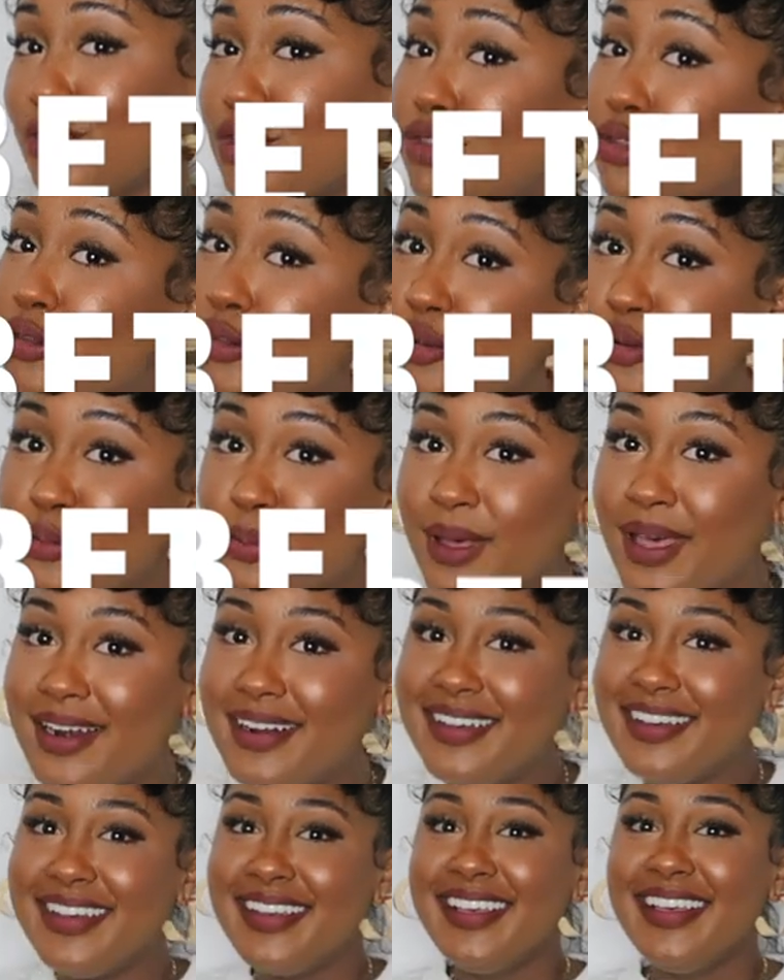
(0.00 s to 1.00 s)
you
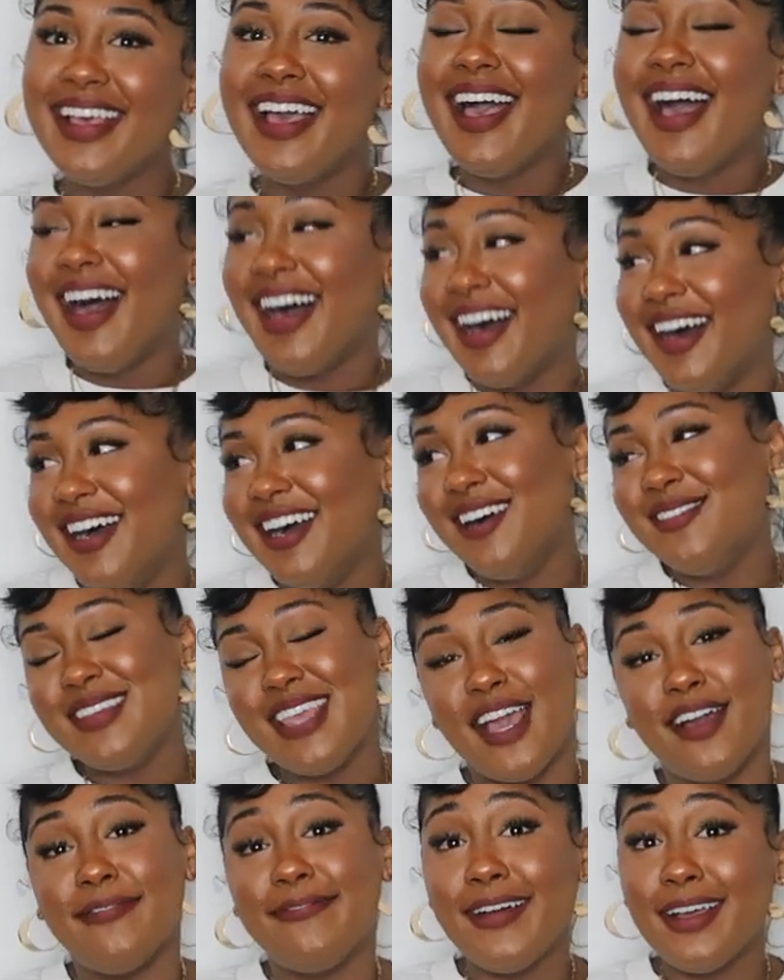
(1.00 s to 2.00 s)
better um
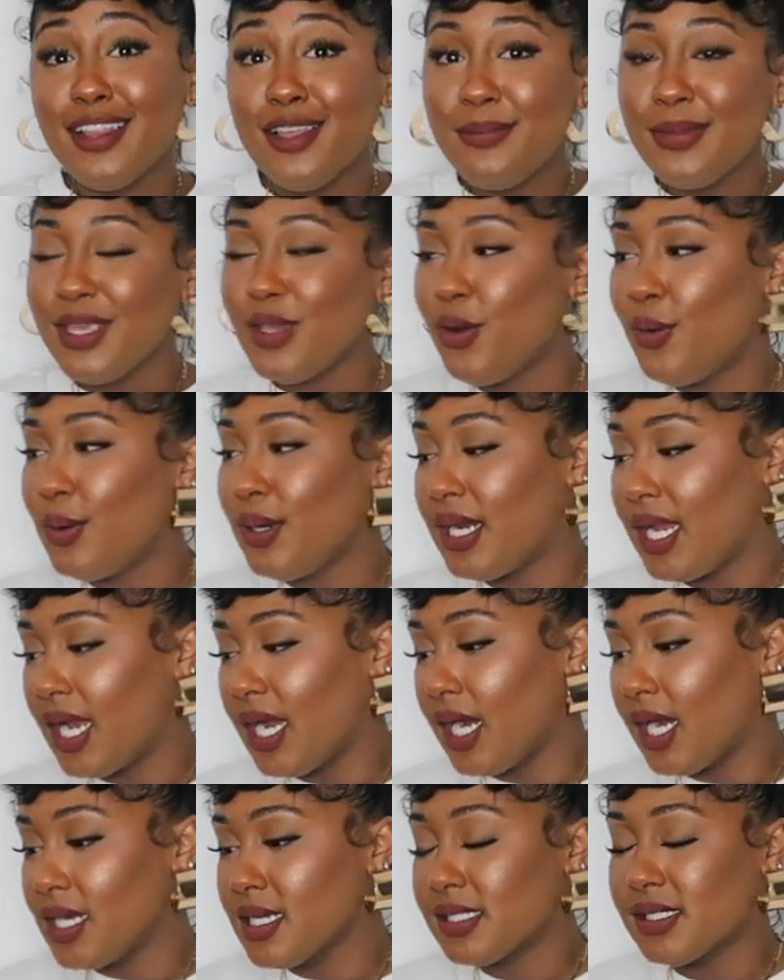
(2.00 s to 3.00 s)
yeah follow me on
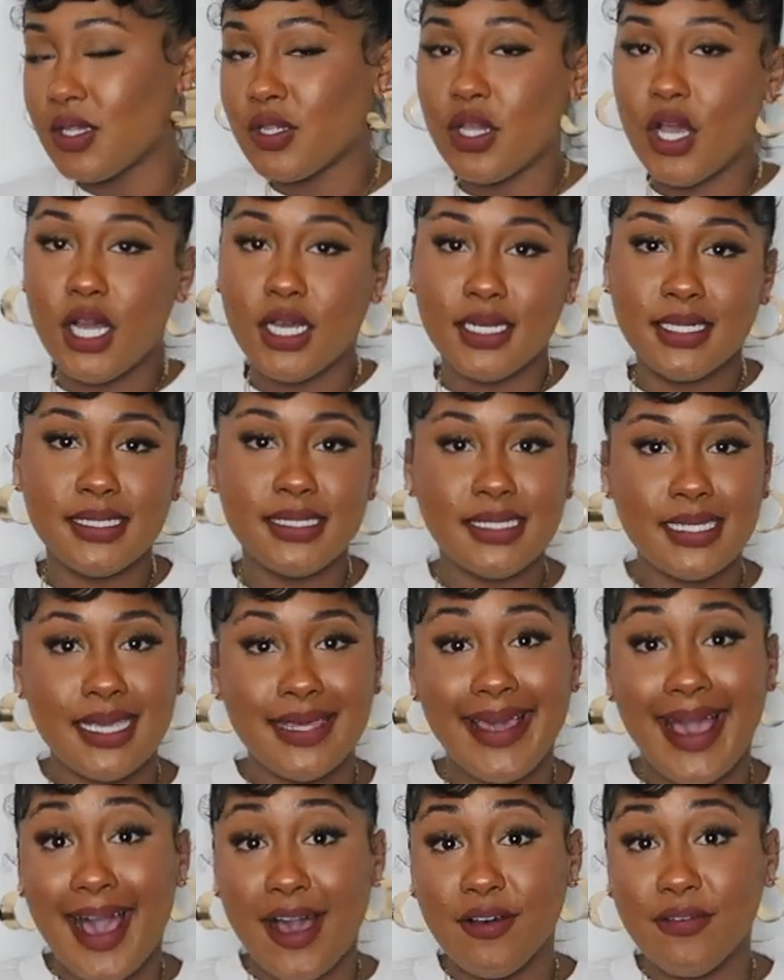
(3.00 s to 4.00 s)
there so y'all could see
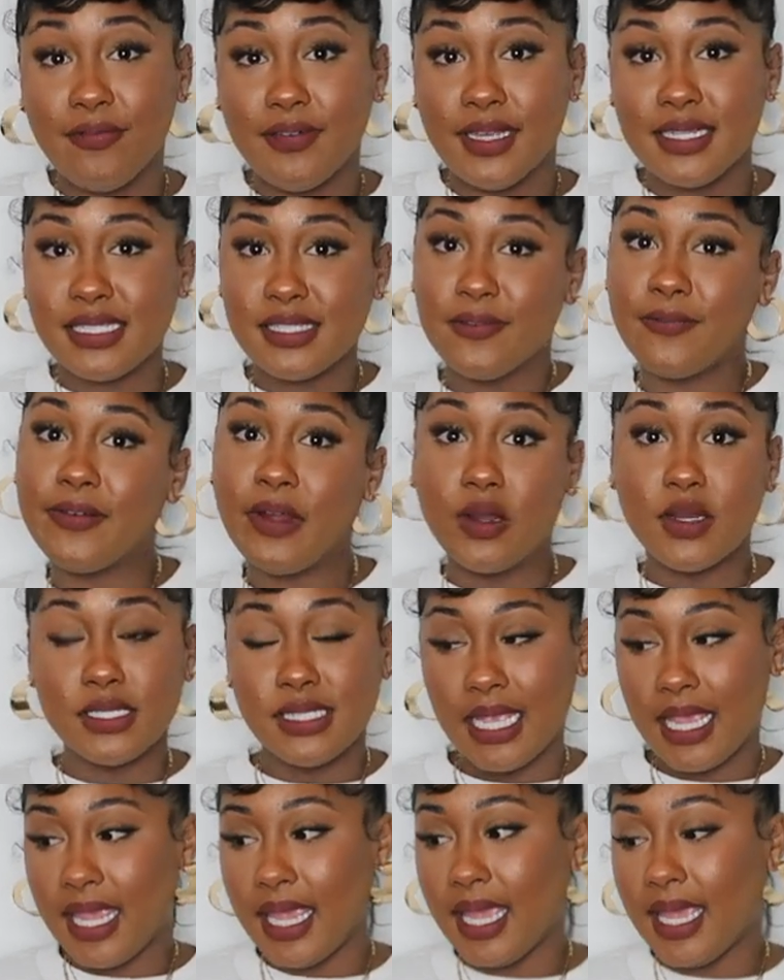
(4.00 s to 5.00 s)
the outfits
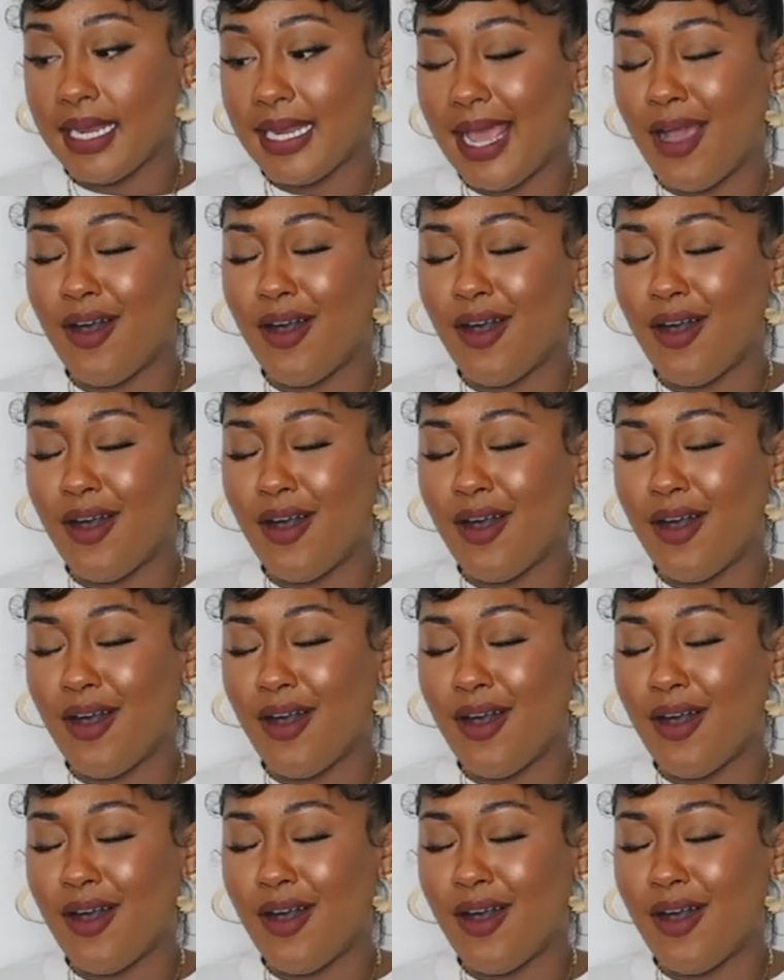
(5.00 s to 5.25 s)
firsthand